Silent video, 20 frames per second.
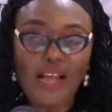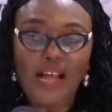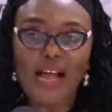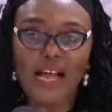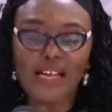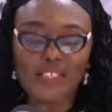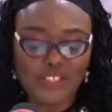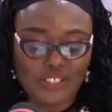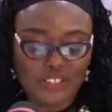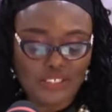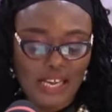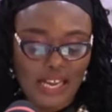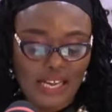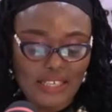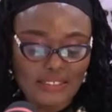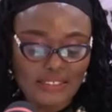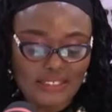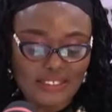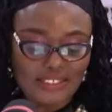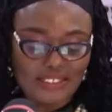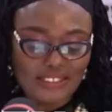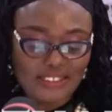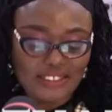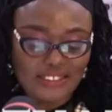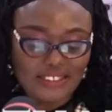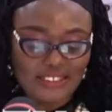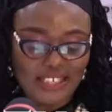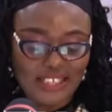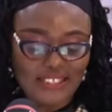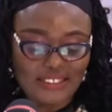hashtag
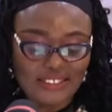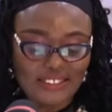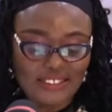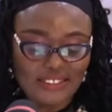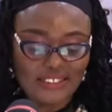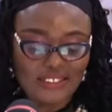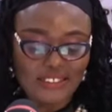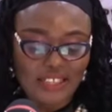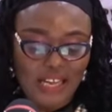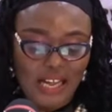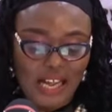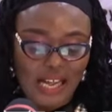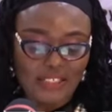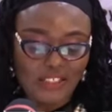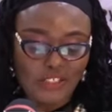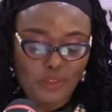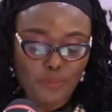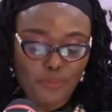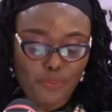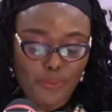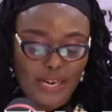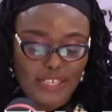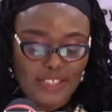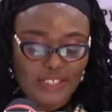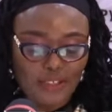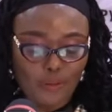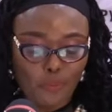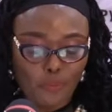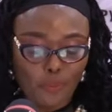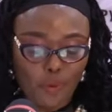16 Days and Spread
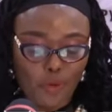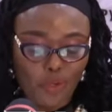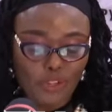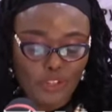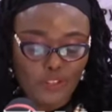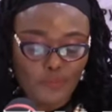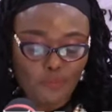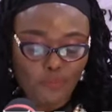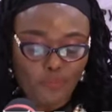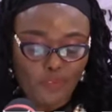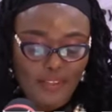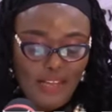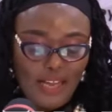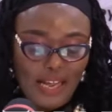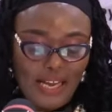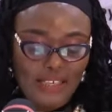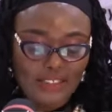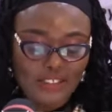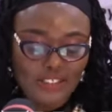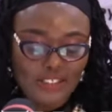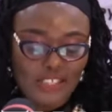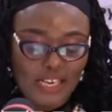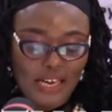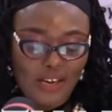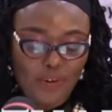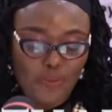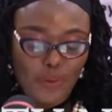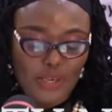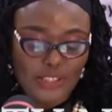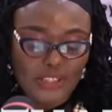the Word,
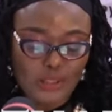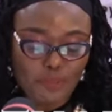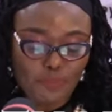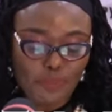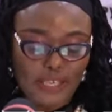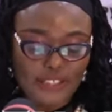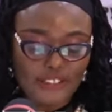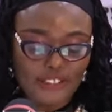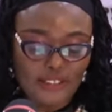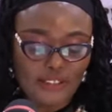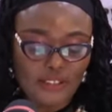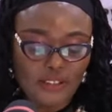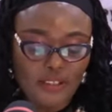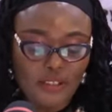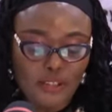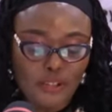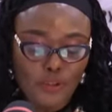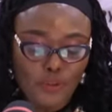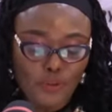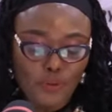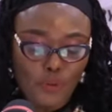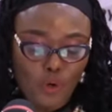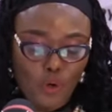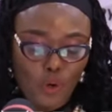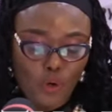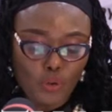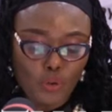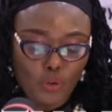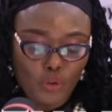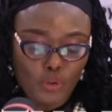hashtag Respect
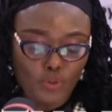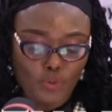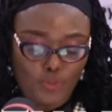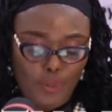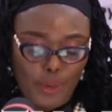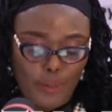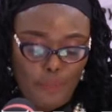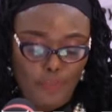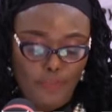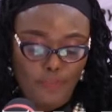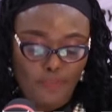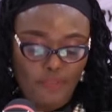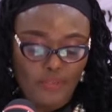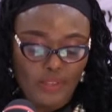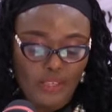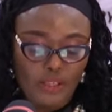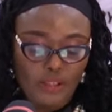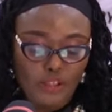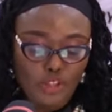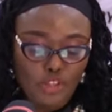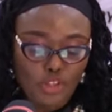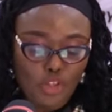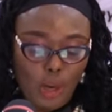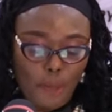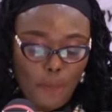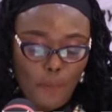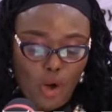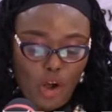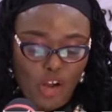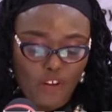No to Rape,
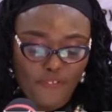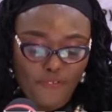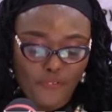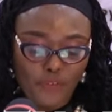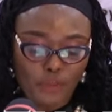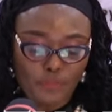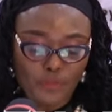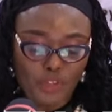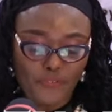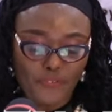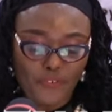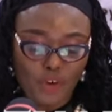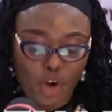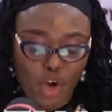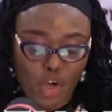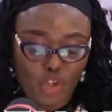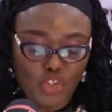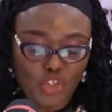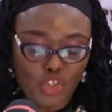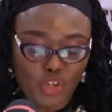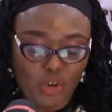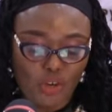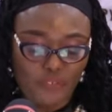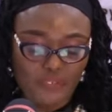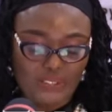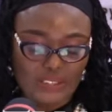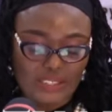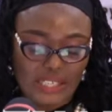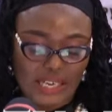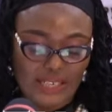Stop All Forms of Culture of
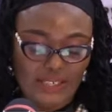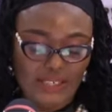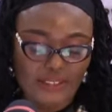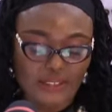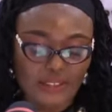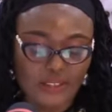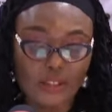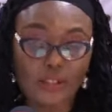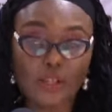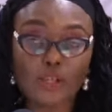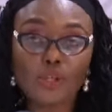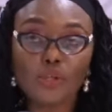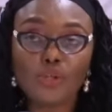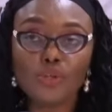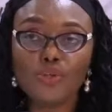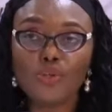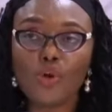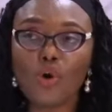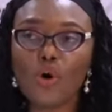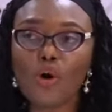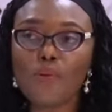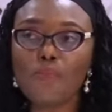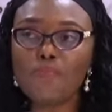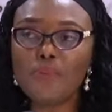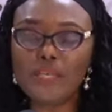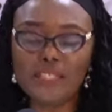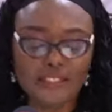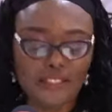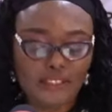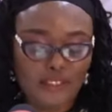Silence, No
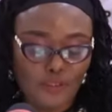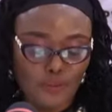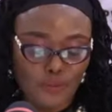Means